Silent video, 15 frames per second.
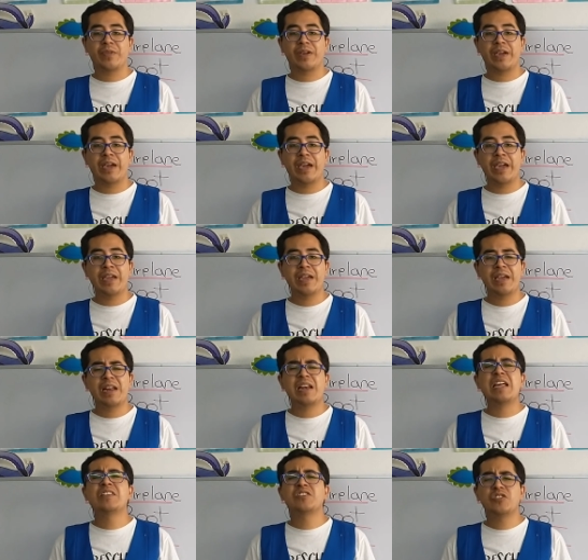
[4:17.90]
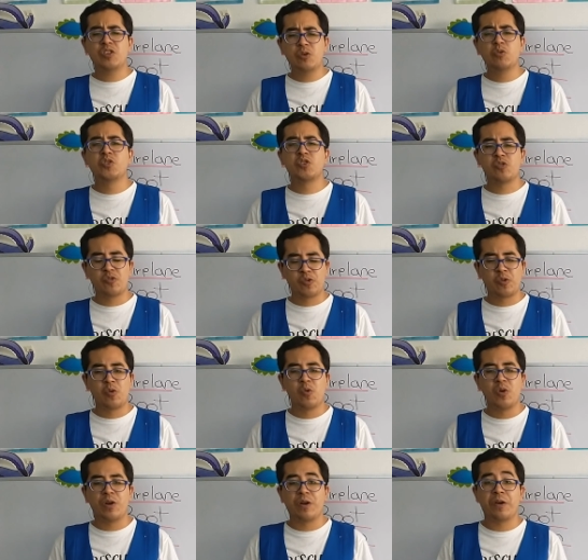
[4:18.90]
Okay? Let's use
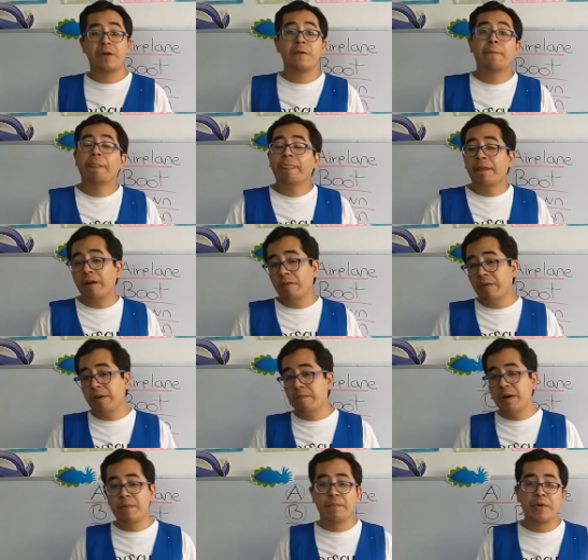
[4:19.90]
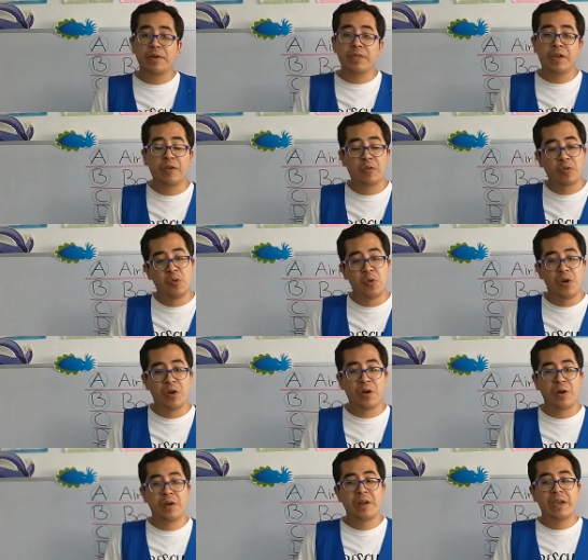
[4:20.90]
ruler. Now remember, the
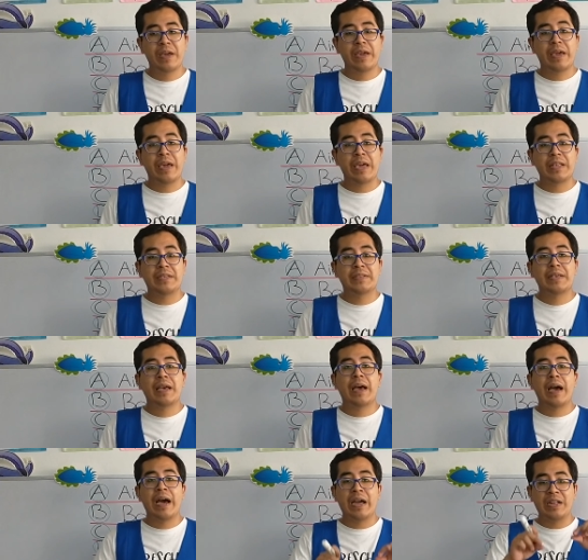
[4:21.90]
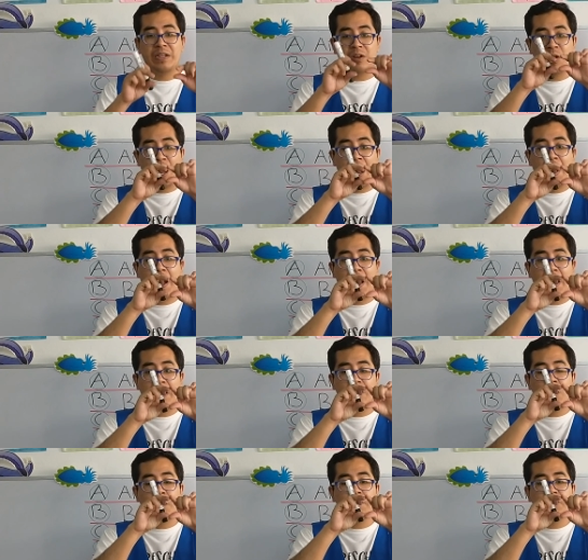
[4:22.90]
ruler, it's an
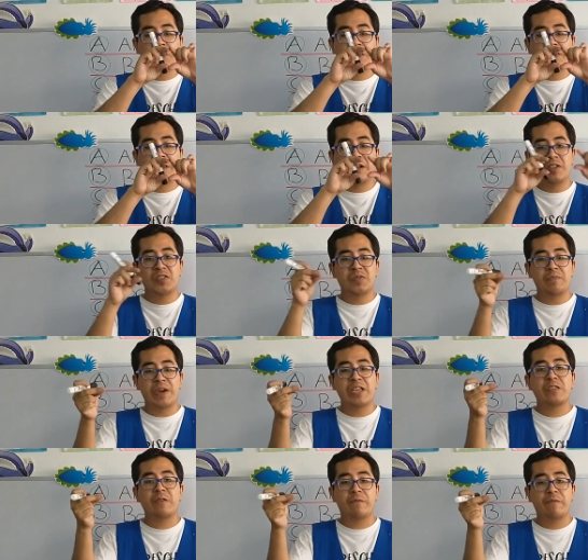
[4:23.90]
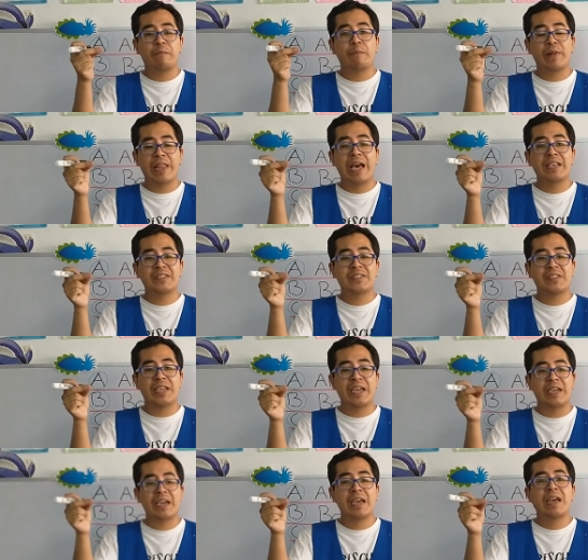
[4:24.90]
object that is made of
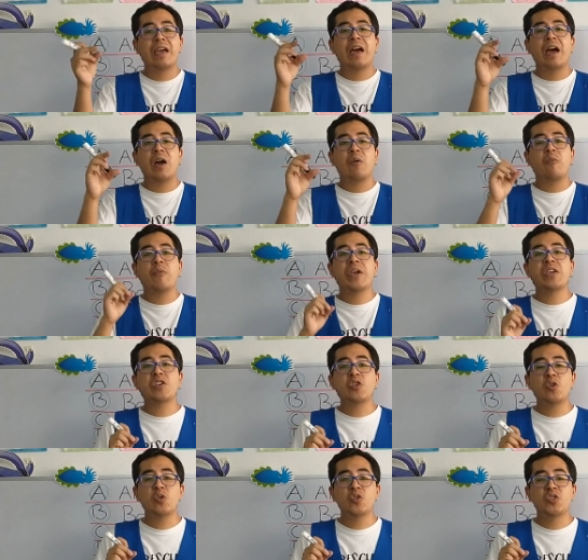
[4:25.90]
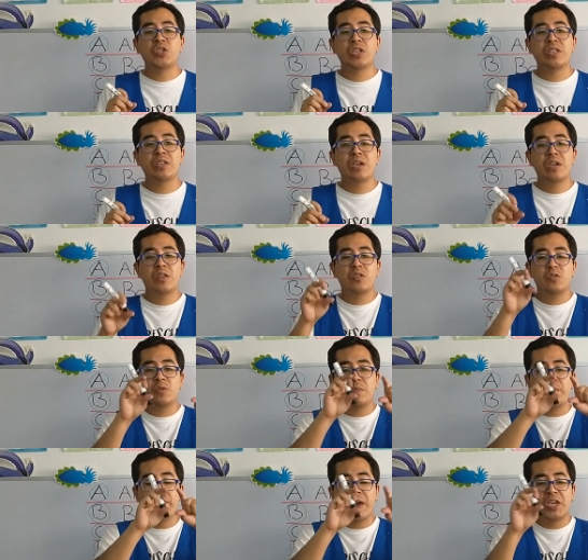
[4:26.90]
plastic, and we use it to
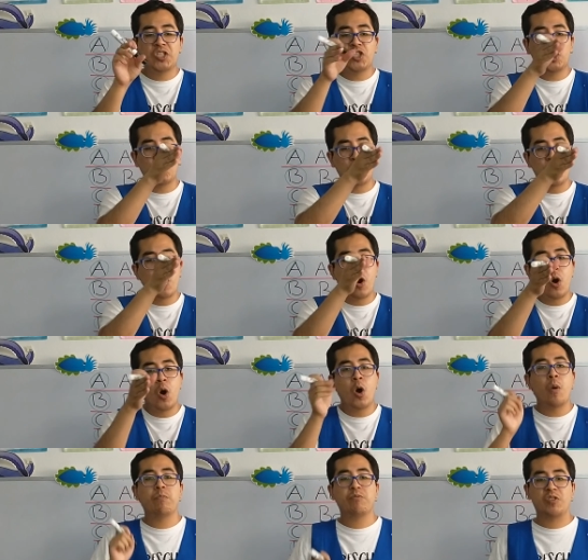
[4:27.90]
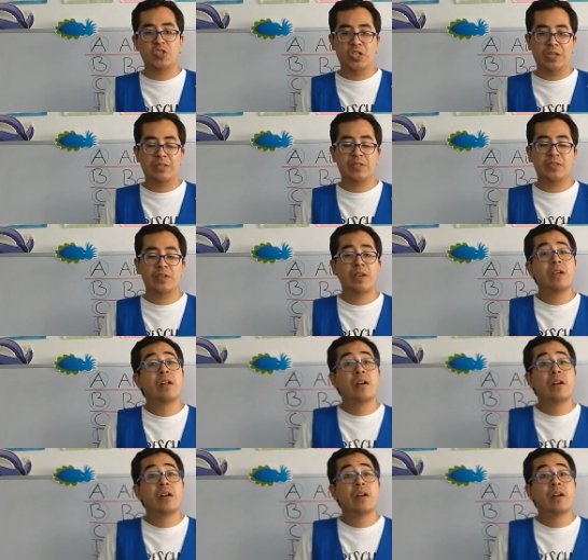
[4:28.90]
measure objects.